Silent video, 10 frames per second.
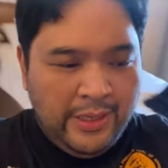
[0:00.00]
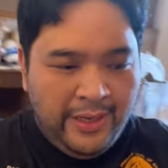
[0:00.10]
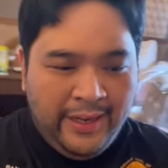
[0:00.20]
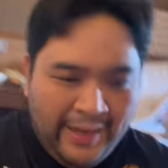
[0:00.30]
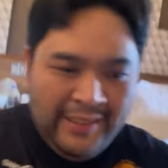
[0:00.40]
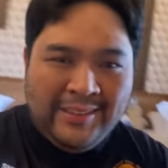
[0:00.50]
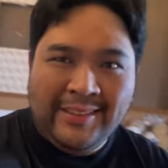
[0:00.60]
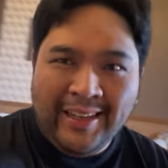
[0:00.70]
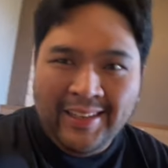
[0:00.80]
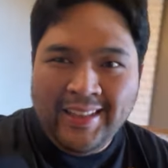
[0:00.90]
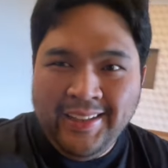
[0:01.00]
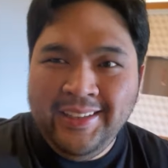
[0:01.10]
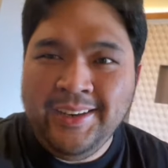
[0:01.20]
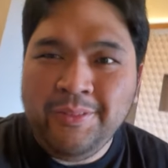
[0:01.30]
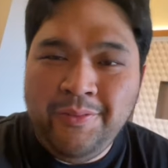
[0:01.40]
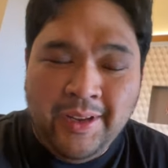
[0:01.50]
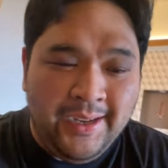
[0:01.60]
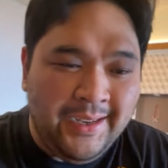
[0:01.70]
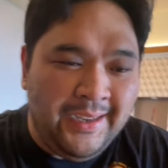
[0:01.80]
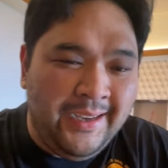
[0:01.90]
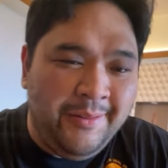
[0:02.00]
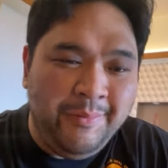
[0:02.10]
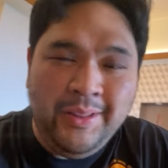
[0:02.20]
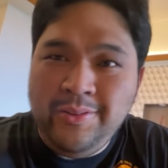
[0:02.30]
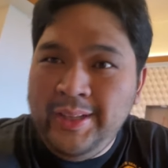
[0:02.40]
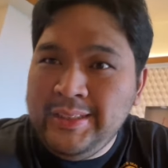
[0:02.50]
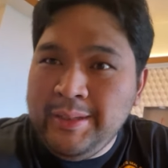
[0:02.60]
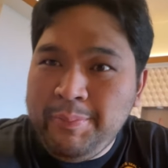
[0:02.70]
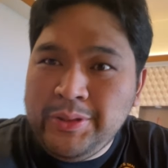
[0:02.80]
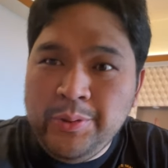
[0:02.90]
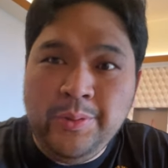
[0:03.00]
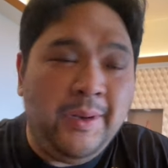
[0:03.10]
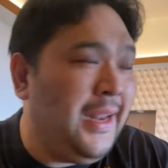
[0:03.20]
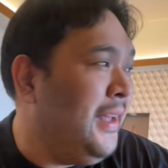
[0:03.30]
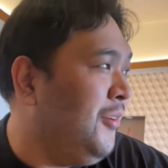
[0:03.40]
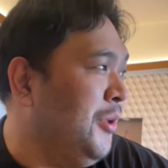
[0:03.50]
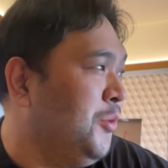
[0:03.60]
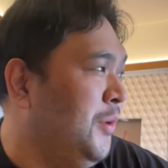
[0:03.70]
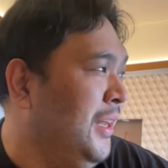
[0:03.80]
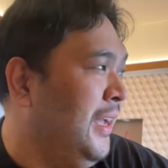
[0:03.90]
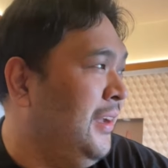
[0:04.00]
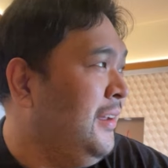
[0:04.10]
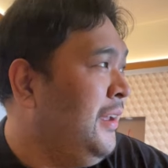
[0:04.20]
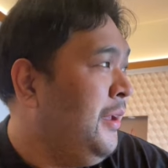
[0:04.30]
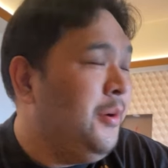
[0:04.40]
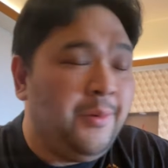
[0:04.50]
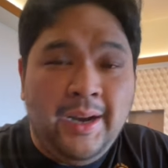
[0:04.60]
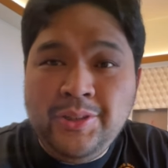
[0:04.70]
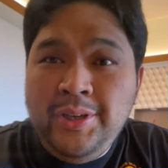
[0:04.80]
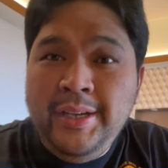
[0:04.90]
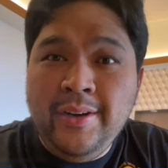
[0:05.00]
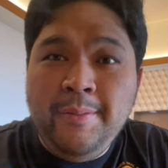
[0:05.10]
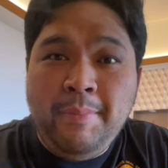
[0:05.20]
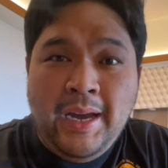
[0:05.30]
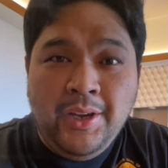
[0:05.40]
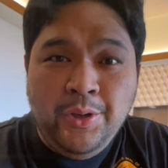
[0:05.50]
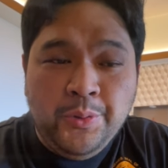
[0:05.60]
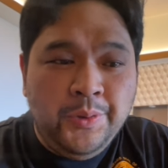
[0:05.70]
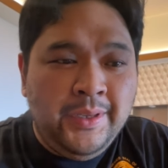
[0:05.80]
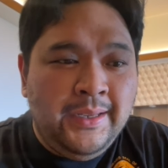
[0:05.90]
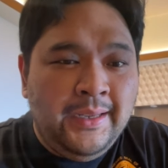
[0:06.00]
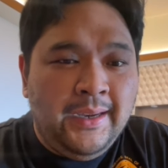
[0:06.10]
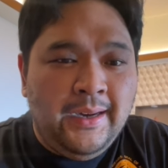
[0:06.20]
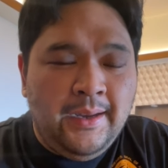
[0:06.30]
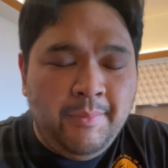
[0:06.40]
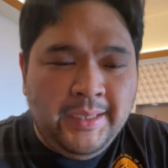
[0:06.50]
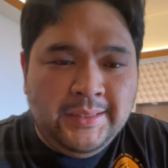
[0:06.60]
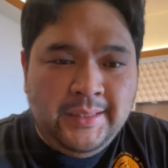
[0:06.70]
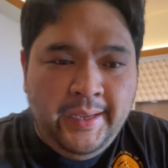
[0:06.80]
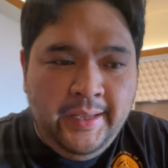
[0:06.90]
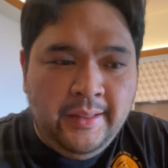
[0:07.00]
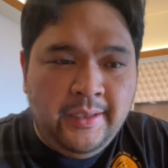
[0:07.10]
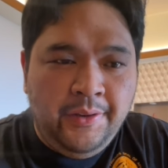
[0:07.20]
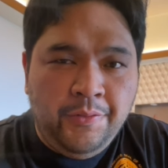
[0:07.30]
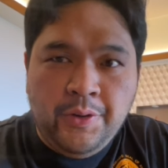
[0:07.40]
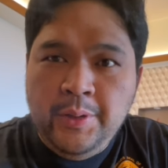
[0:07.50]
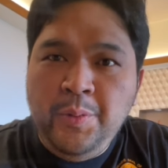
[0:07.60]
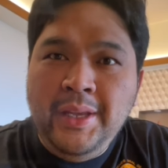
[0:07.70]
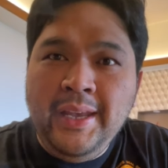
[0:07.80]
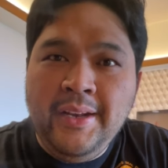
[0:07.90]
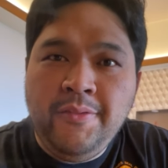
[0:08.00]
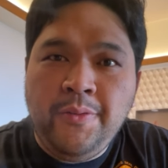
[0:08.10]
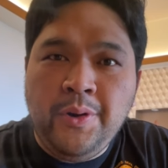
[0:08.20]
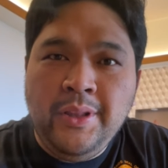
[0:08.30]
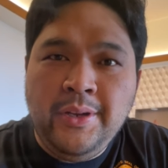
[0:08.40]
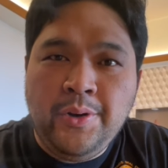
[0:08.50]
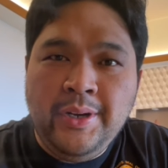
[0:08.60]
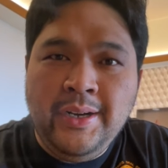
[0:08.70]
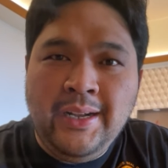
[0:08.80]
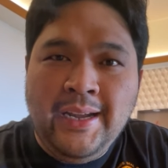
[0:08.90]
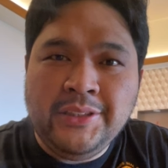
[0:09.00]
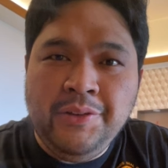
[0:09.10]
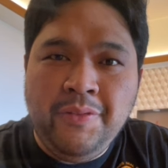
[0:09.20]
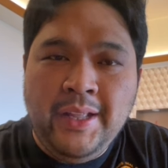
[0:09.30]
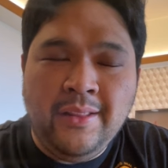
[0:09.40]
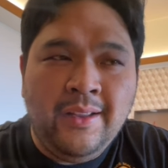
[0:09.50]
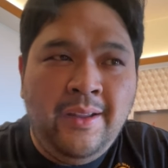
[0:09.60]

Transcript: na kayo guys? Taga na tayo hindi nag-vlog. In today's episode, wala lang, kwentuhan lang. We're actually here in Baguio. I stayed for the weekend for the Northern Clash event